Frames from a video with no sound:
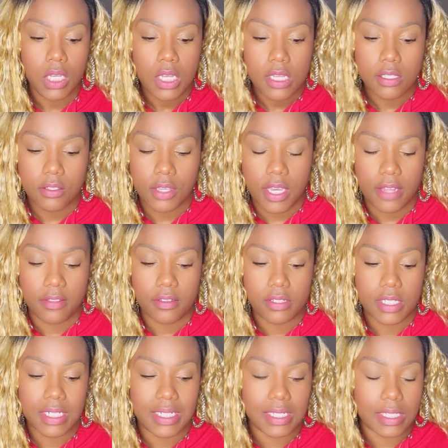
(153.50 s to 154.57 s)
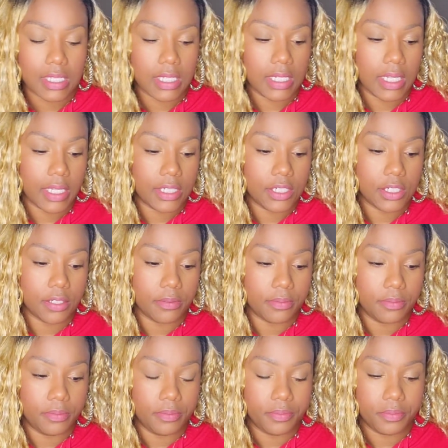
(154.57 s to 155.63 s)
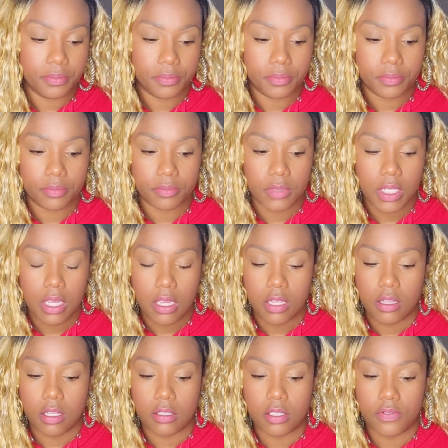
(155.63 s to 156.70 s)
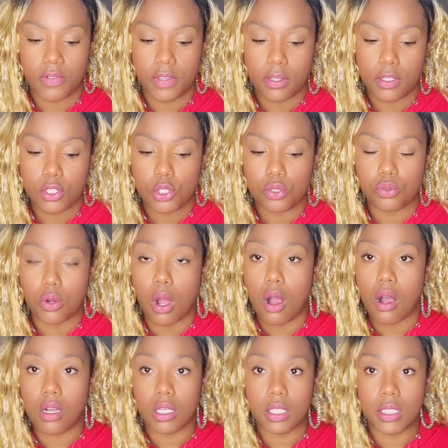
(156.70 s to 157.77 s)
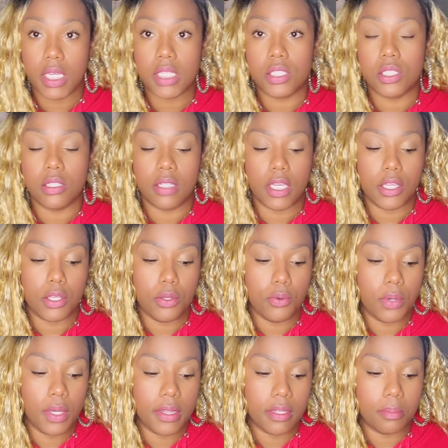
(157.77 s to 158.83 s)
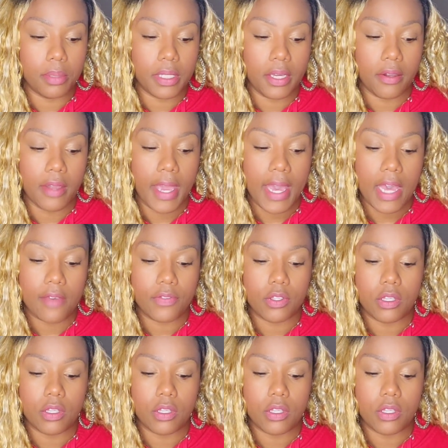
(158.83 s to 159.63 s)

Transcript: So yeah, there's a disconnection. There's a very strong connection that you and the player have.